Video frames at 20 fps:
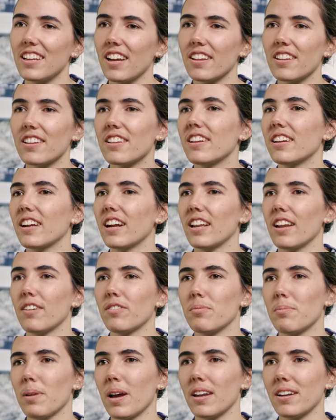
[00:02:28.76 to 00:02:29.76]
The other thing I love
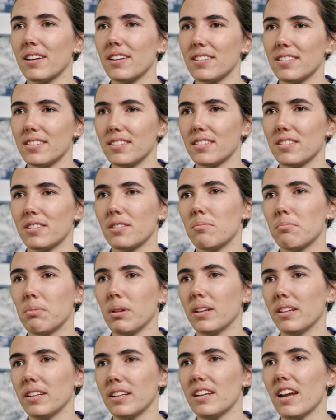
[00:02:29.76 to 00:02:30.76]
about it is it's
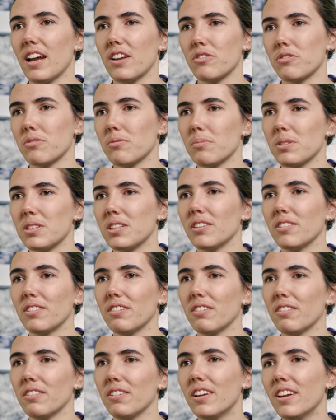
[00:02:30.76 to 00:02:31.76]
completely natural material